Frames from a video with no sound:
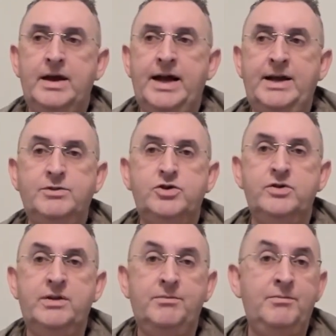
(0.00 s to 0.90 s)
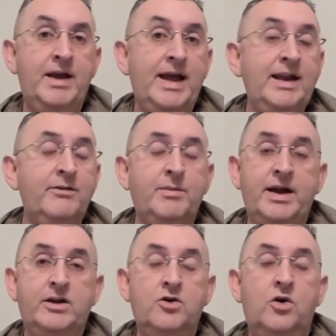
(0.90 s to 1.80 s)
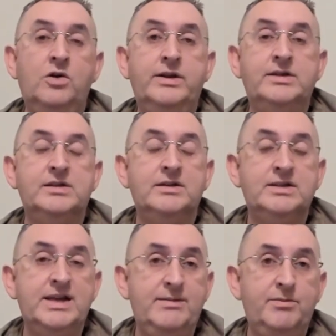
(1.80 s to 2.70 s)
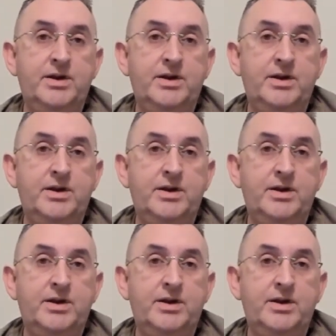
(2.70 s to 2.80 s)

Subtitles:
And I'm sure that many of my colleagues are the same,